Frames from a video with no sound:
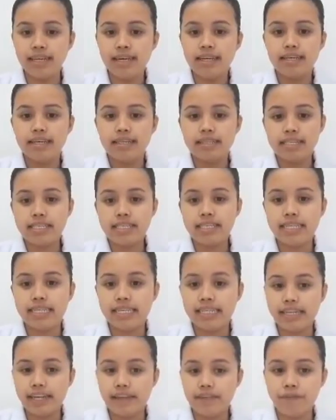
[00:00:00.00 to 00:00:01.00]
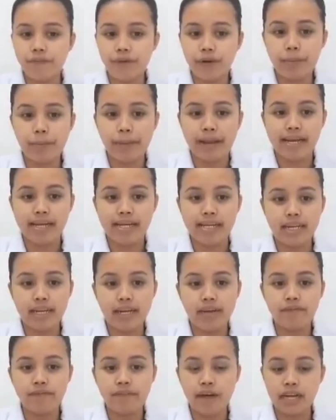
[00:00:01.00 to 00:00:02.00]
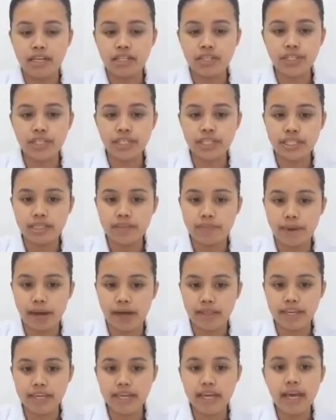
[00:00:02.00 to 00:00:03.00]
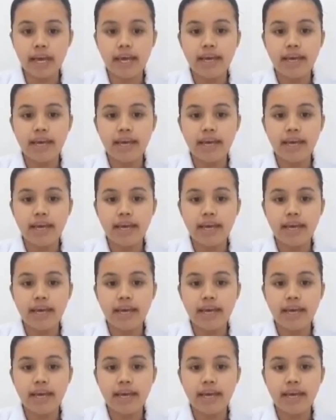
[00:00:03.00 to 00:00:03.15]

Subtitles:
It is needed for many functions in the body,